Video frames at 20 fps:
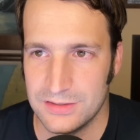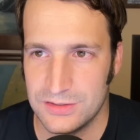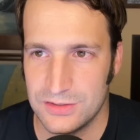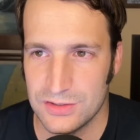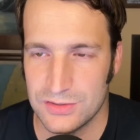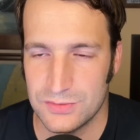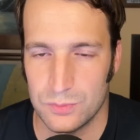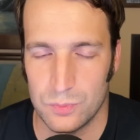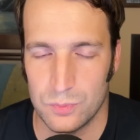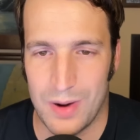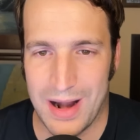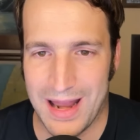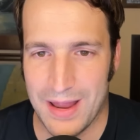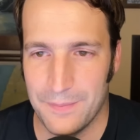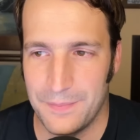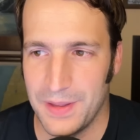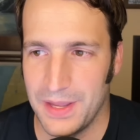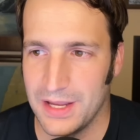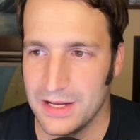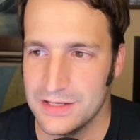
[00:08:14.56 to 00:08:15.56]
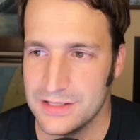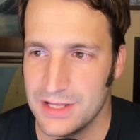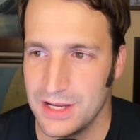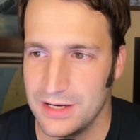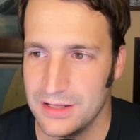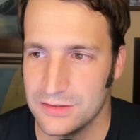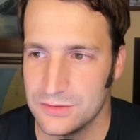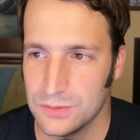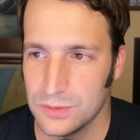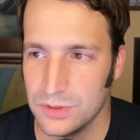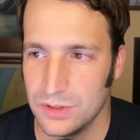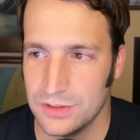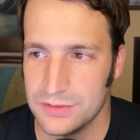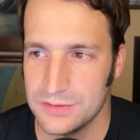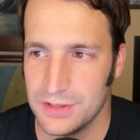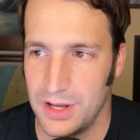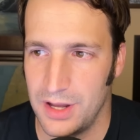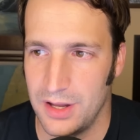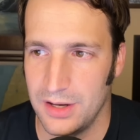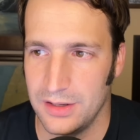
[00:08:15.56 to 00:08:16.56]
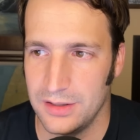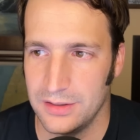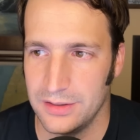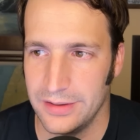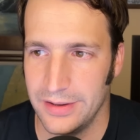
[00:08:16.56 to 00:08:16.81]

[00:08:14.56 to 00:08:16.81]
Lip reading: just rampage that Israel is on.